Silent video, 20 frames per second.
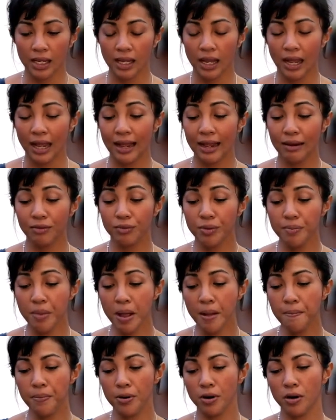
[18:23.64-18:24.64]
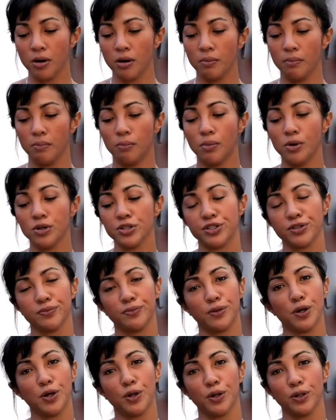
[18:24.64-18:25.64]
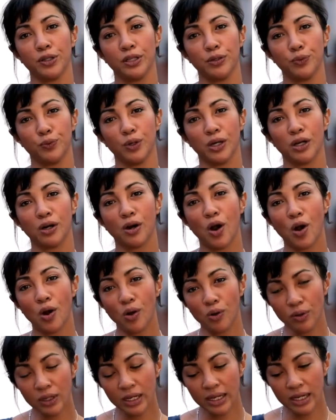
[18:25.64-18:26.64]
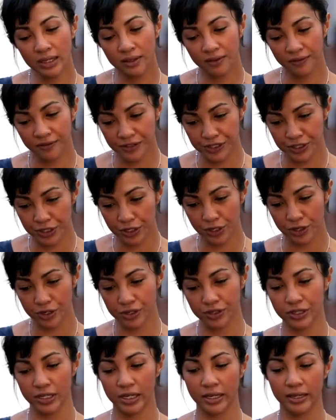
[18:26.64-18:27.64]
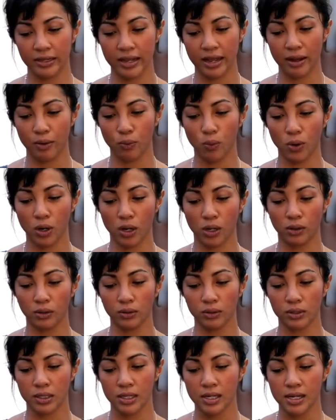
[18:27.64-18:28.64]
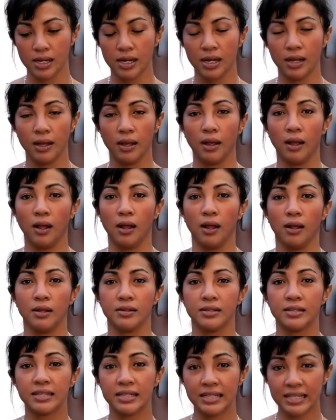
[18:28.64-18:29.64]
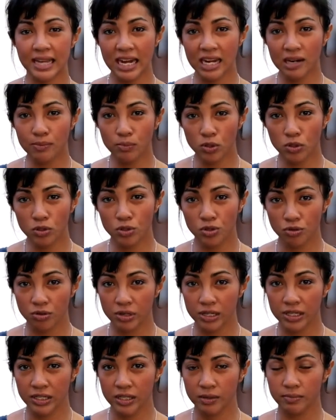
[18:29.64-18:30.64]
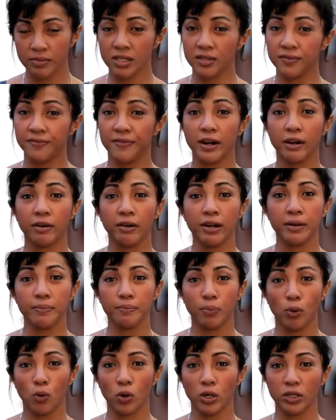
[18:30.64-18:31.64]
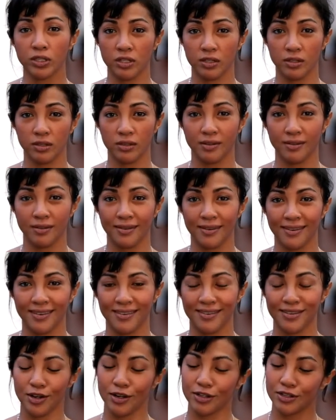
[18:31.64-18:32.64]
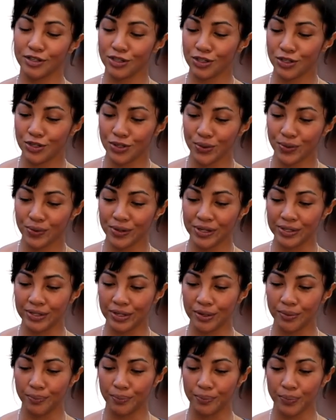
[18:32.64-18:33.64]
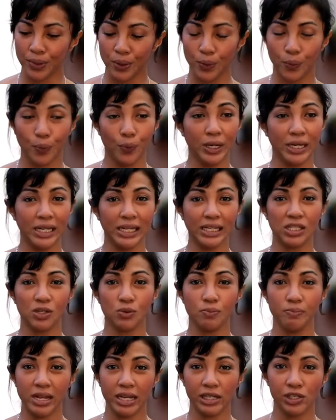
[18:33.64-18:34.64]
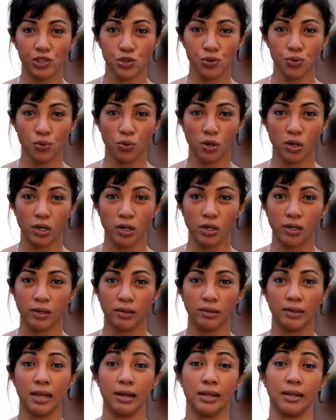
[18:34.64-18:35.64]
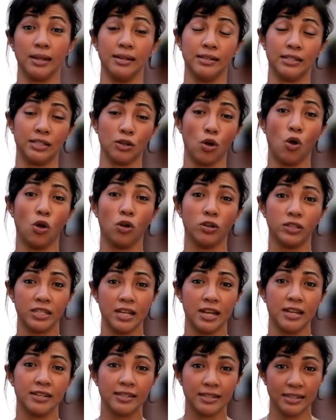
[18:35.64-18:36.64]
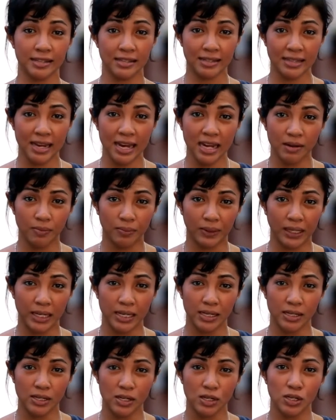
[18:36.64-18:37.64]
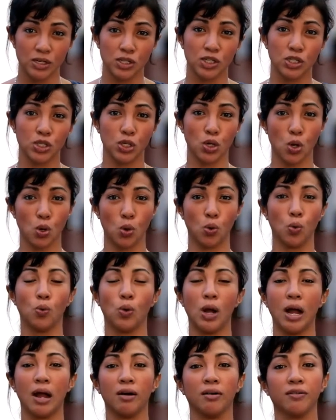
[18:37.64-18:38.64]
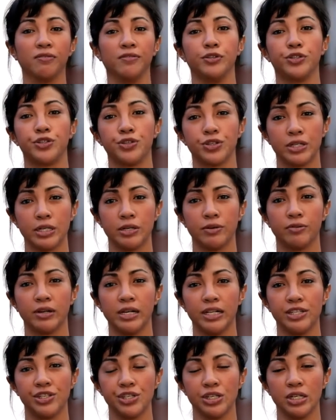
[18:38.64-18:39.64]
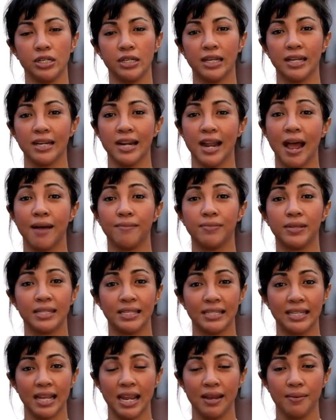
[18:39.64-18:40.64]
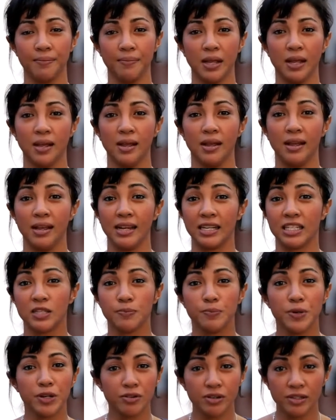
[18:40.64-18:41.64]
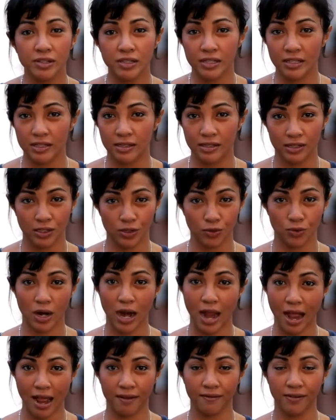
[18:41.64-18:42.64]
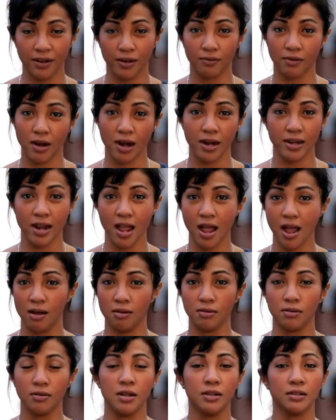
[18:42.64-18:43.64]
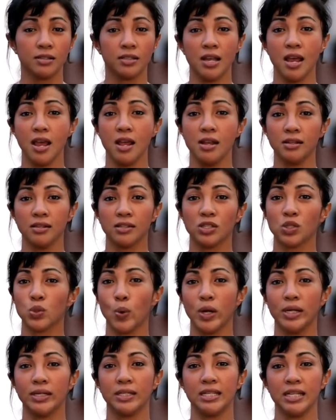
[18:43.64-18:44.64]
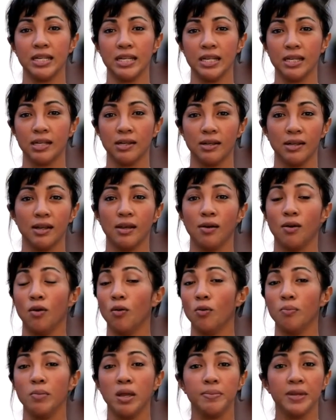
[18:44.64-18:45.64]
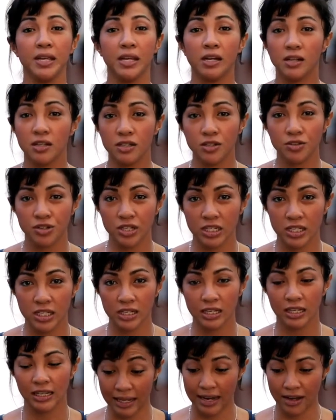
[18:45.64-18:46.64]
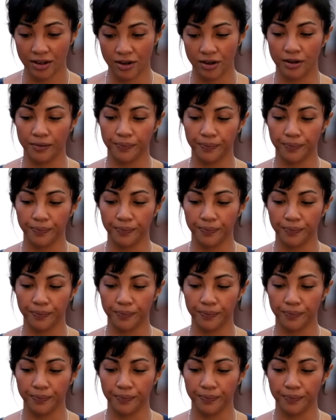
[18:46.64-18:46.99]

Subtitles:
And remember, most of all, that we are only the visitors in their world. Sustainable tourism is very important, not just tourism. We need to make sure that it's all done sustainably, so our future generation can have the same experiences that you are having right now, 10, 20, or maybe 100 years later.